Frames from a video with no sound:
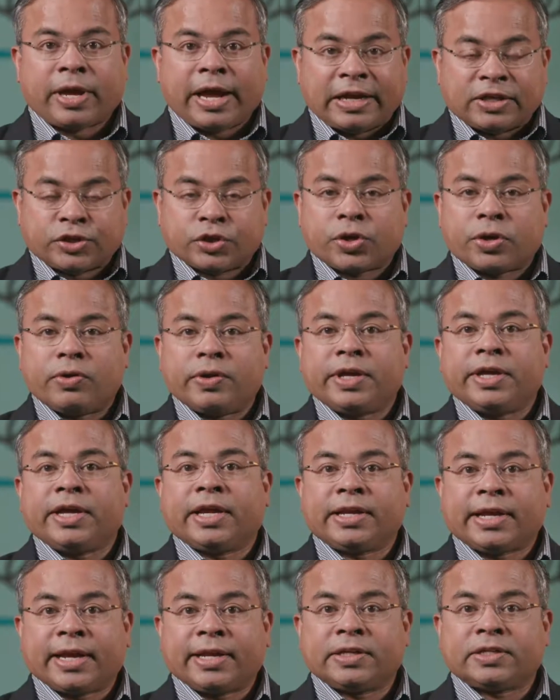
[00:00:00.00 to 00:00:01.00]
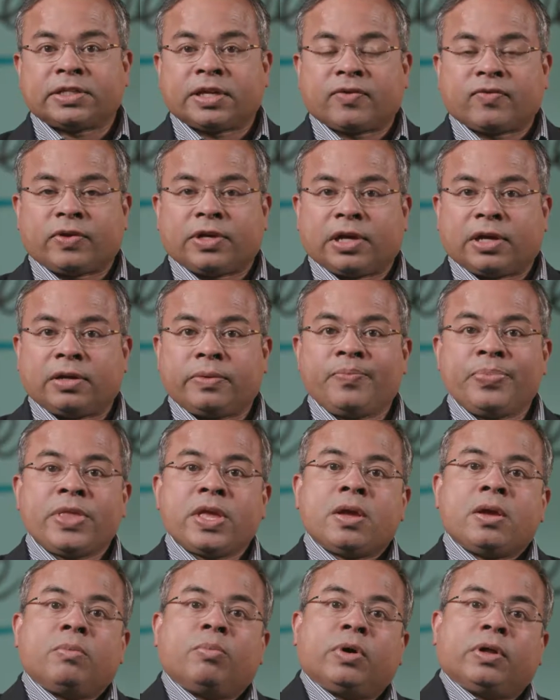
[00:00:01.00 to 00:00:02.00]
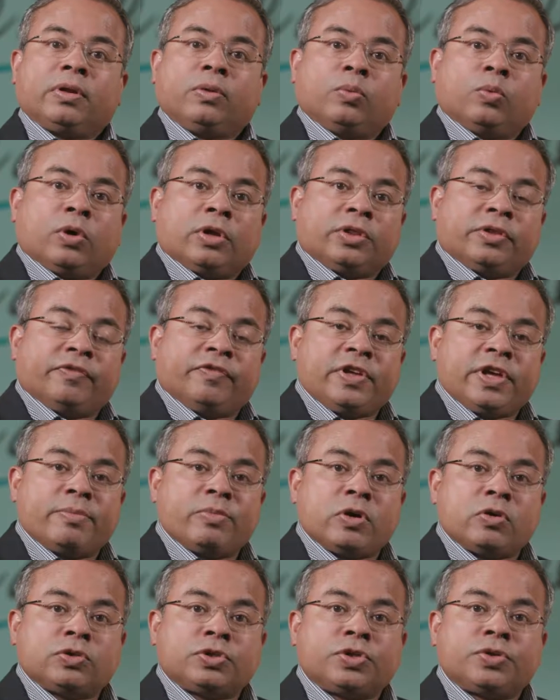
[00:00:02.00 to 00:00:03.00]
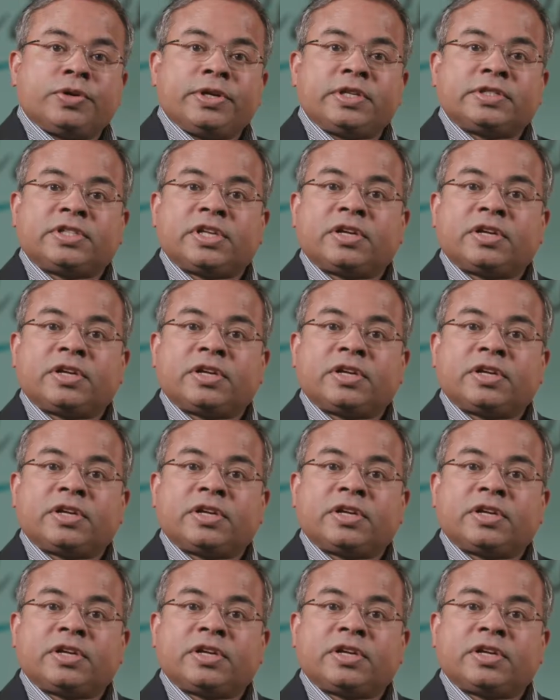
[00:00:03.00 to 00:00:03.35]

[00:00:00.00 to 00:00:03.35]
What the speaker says: executing and getting stuff done. But what the VMO is doing is